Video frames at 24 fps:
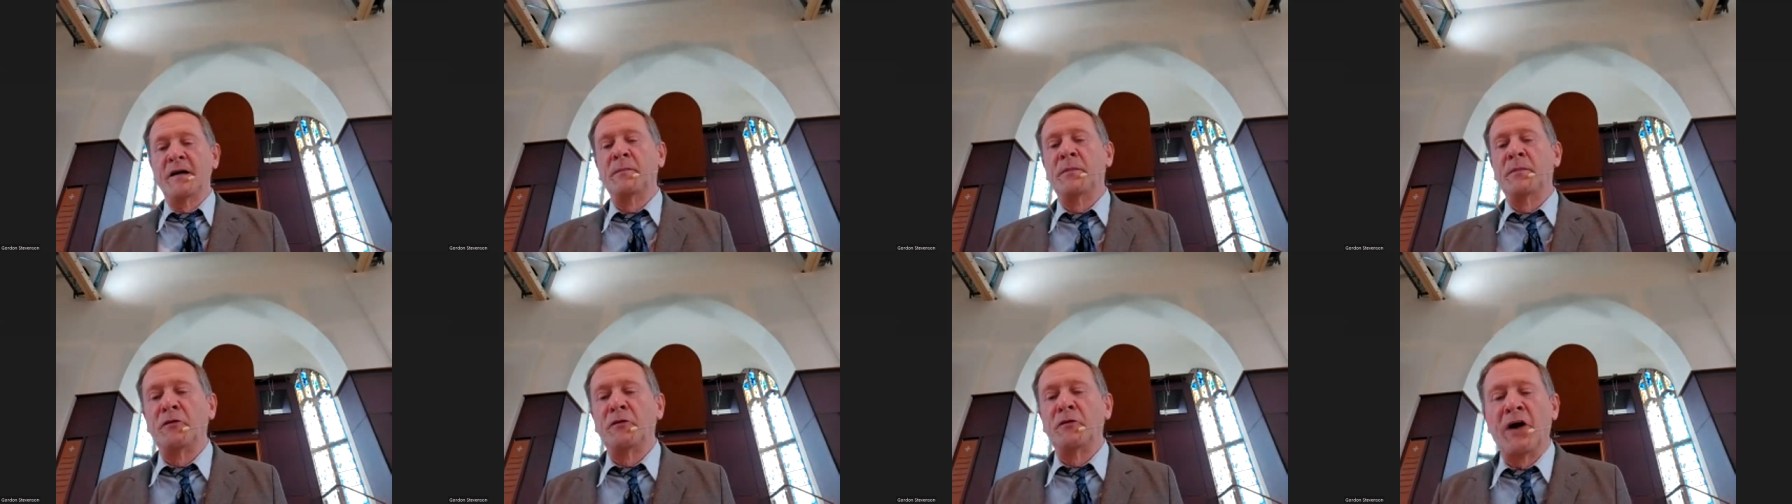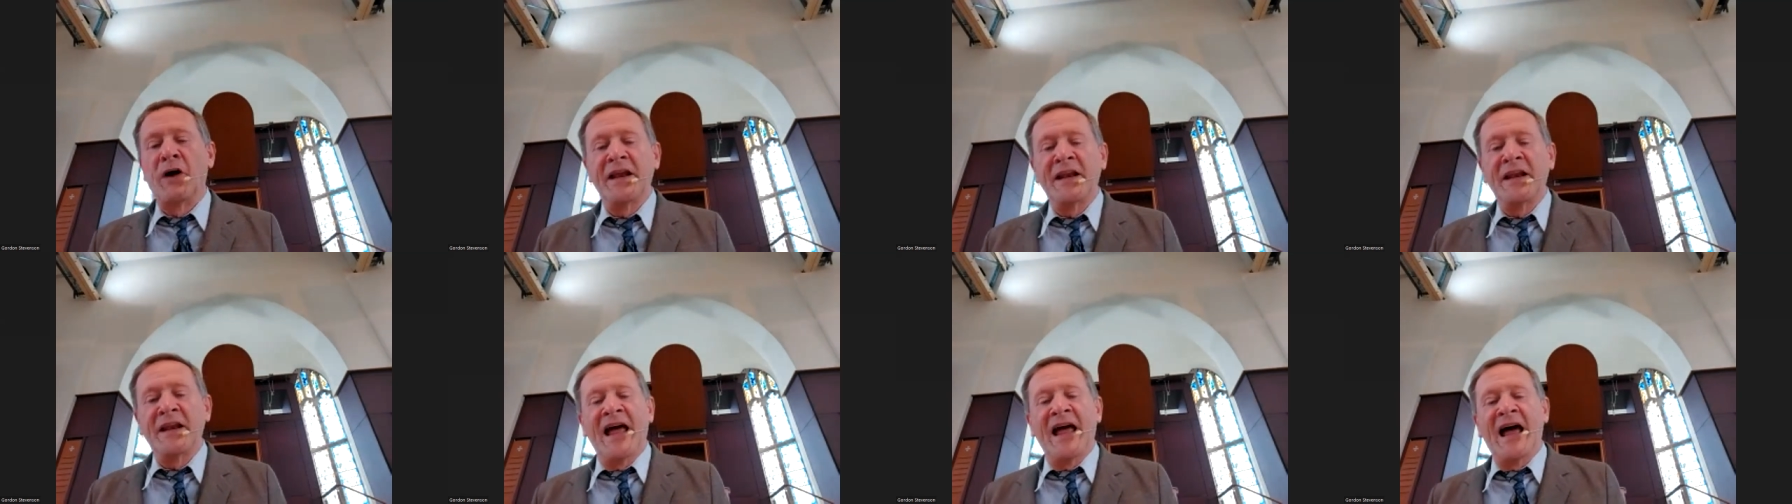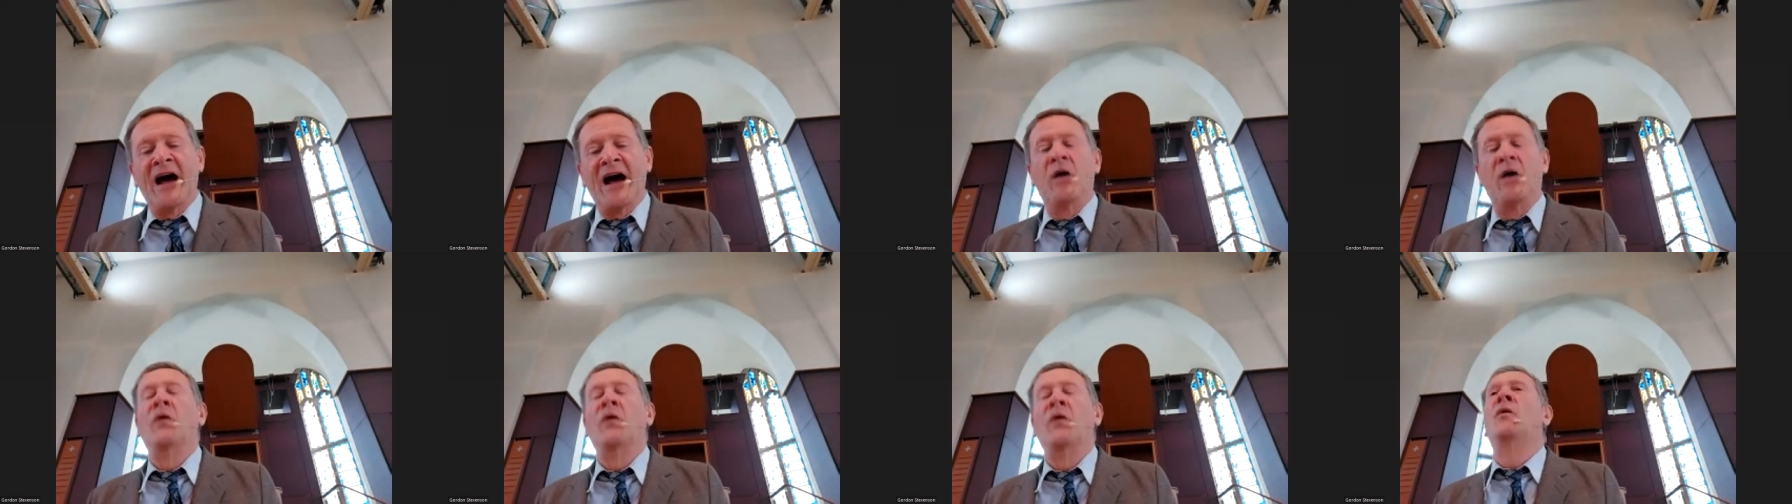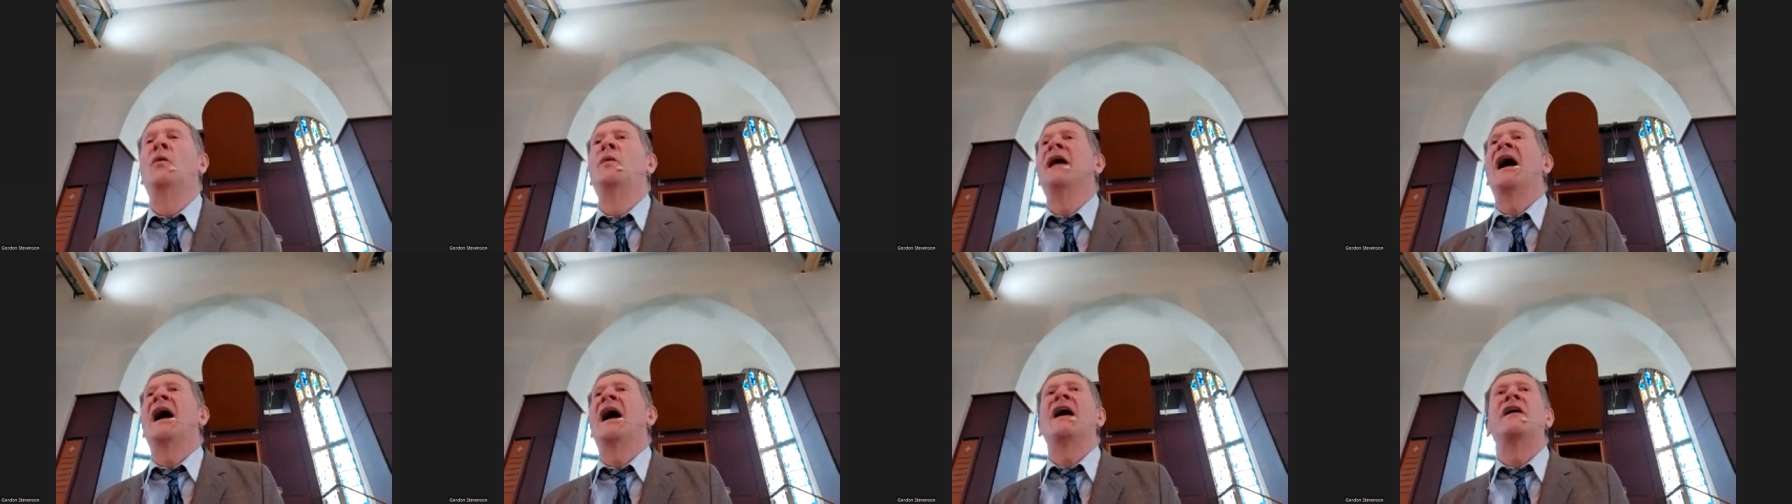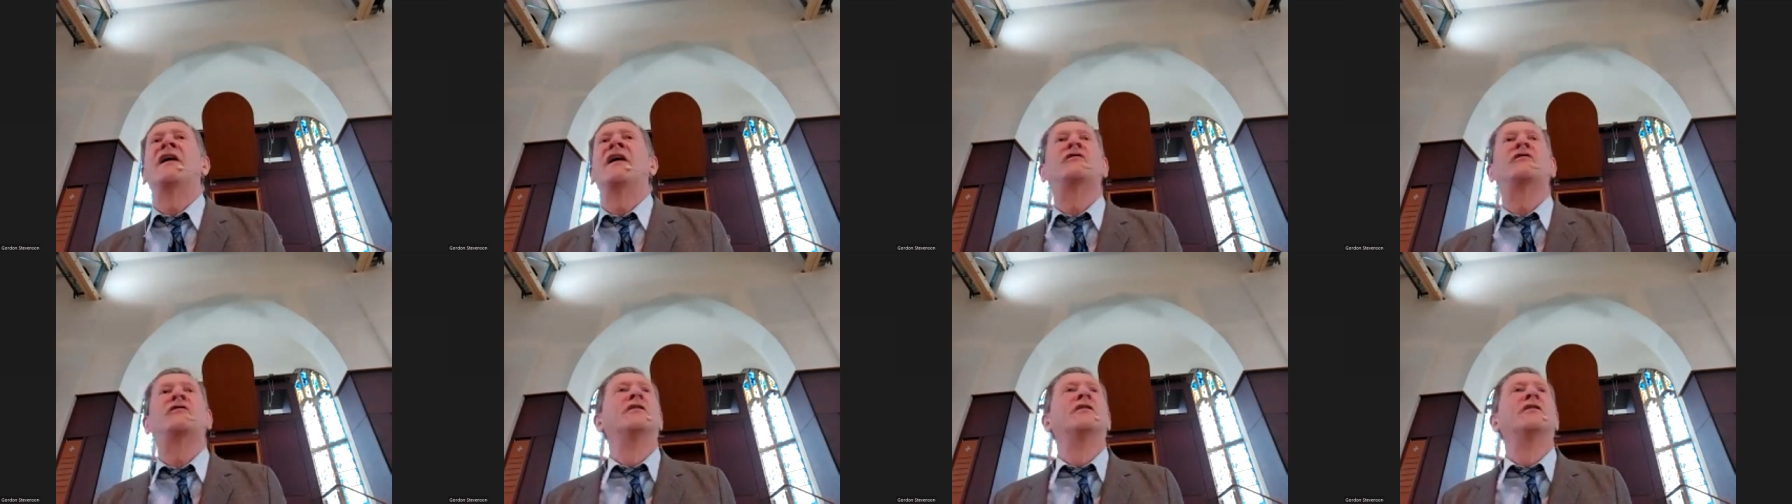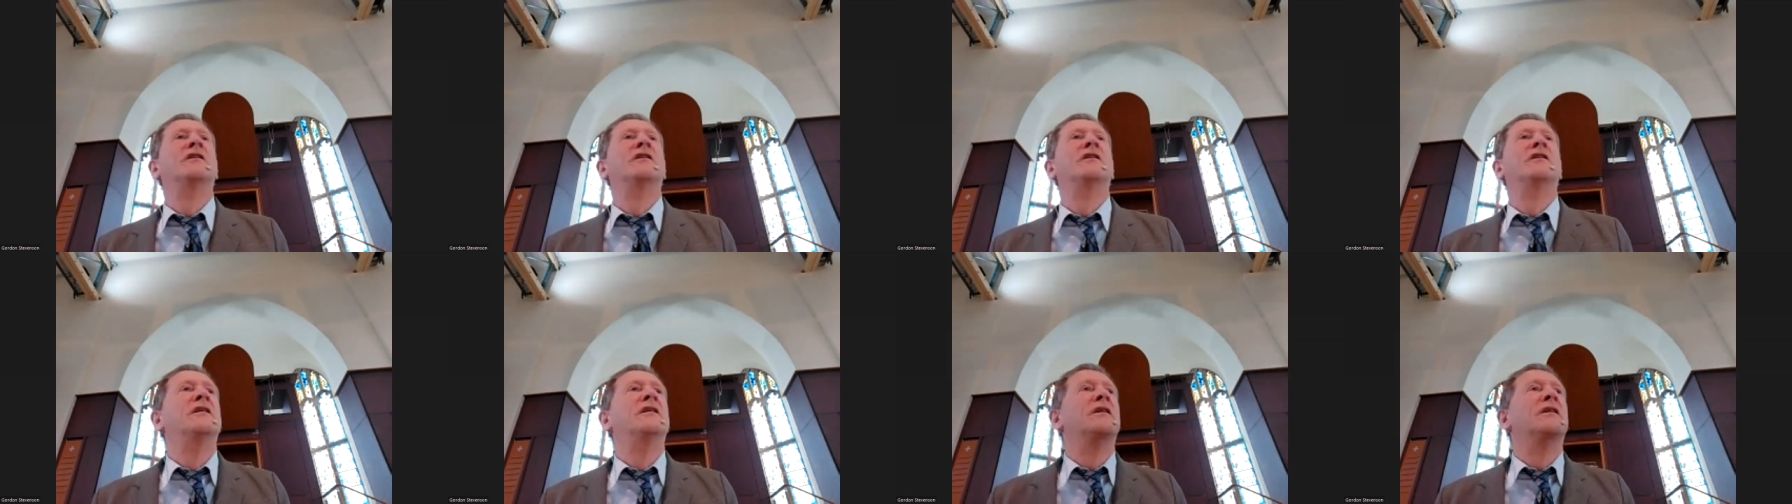But right now, we have
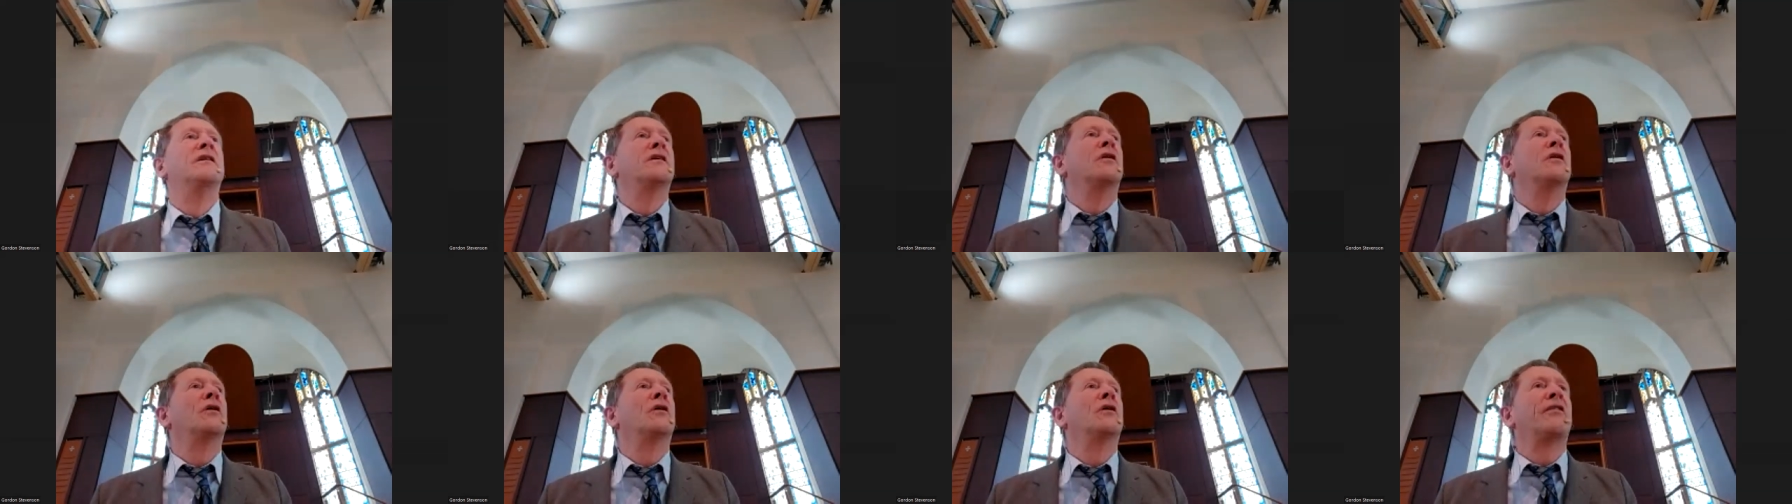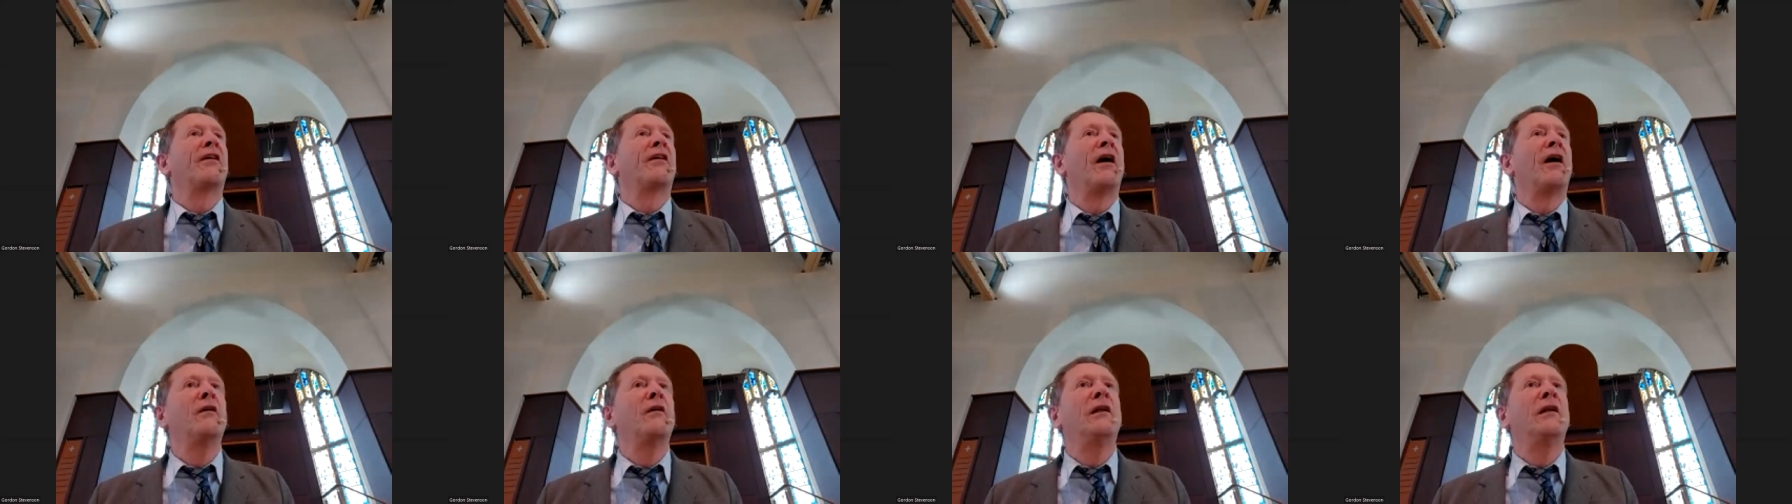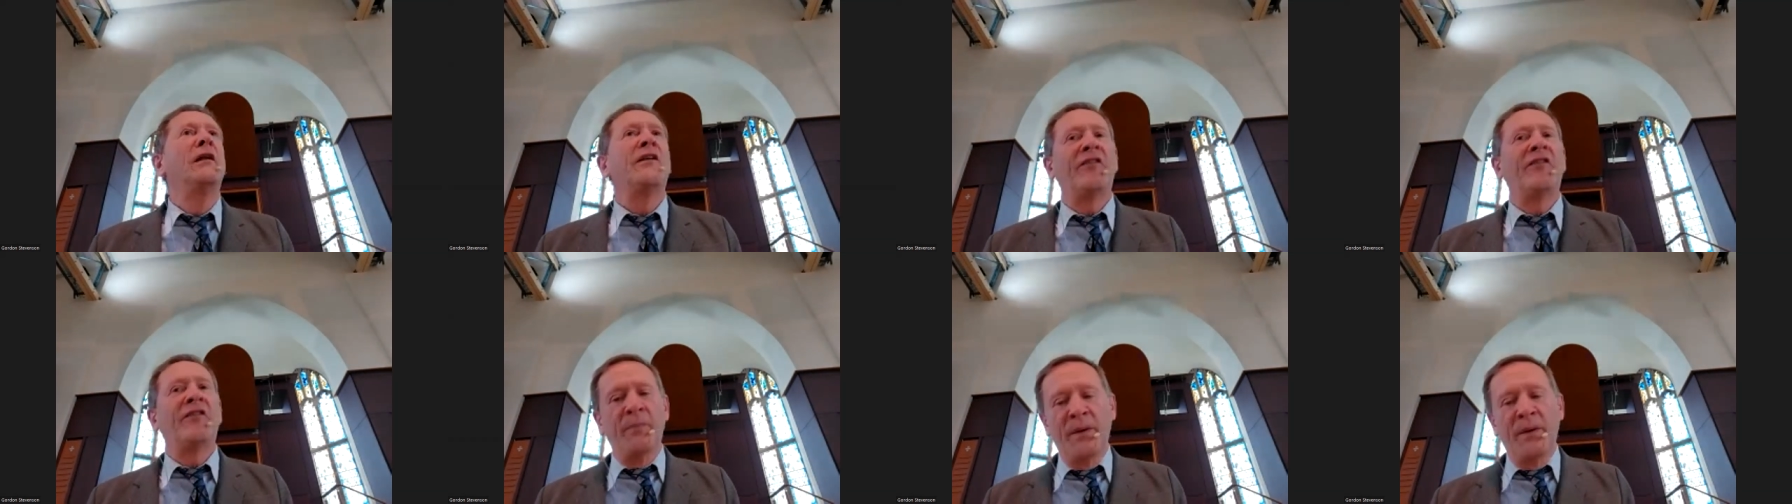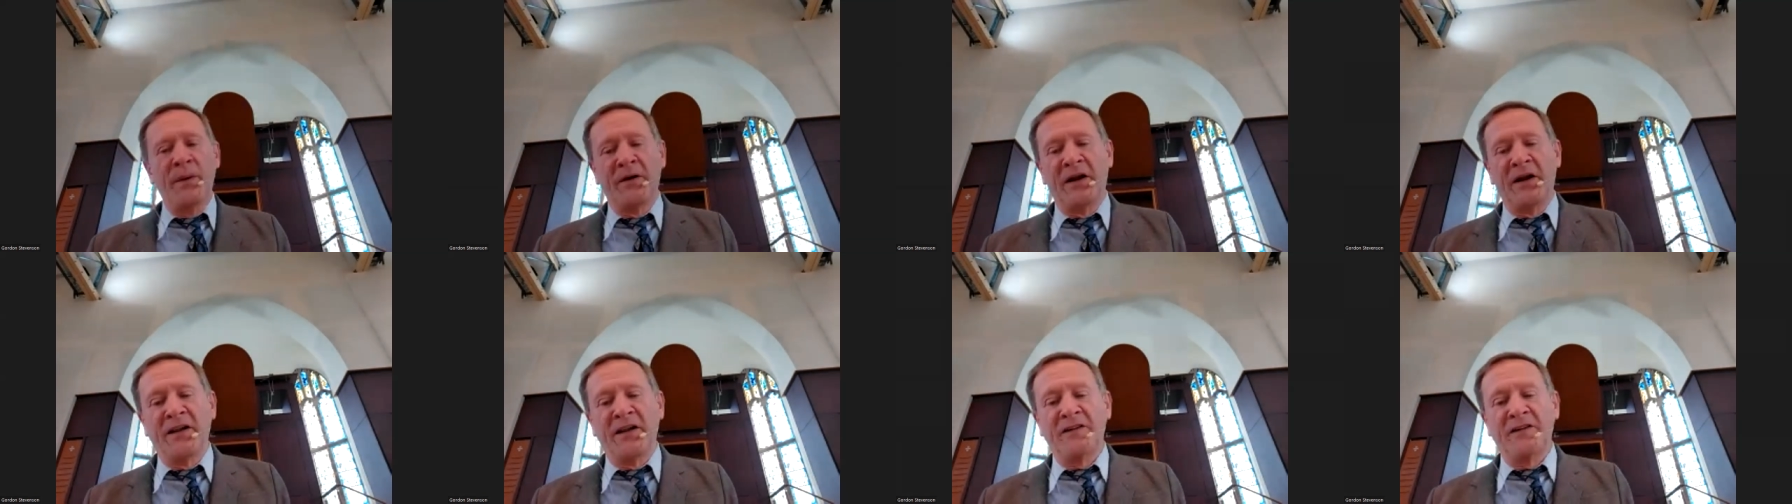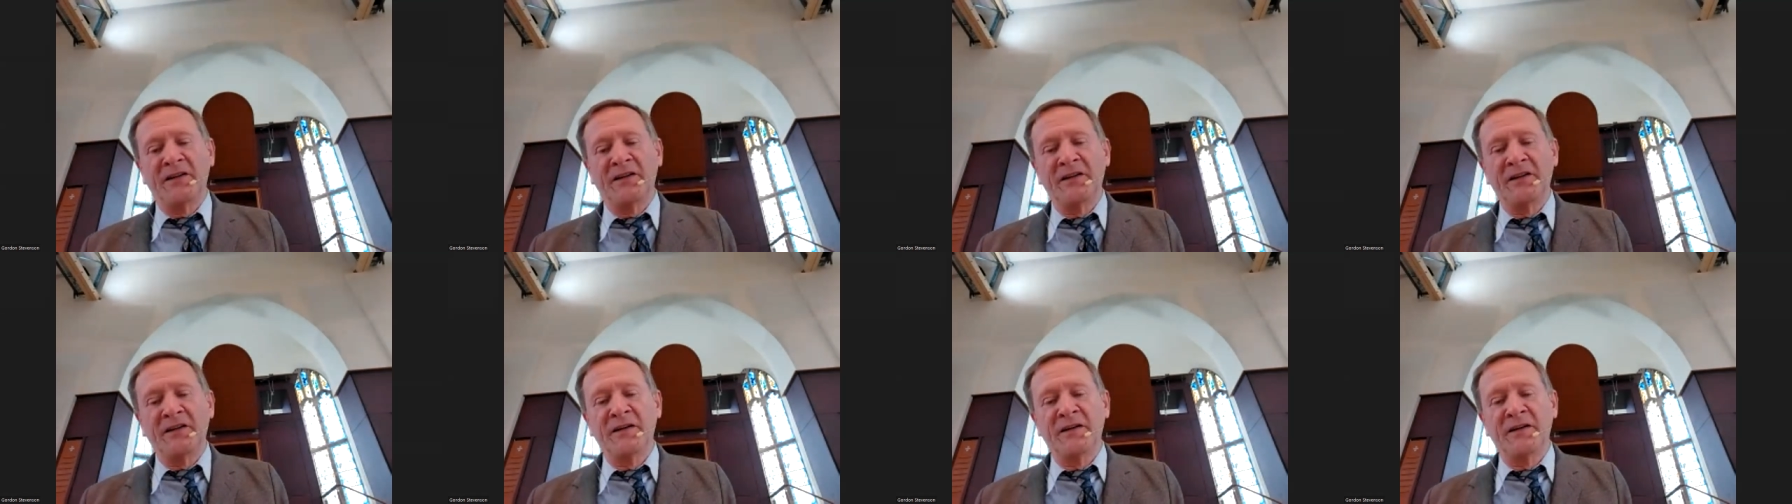God's Holy Spirit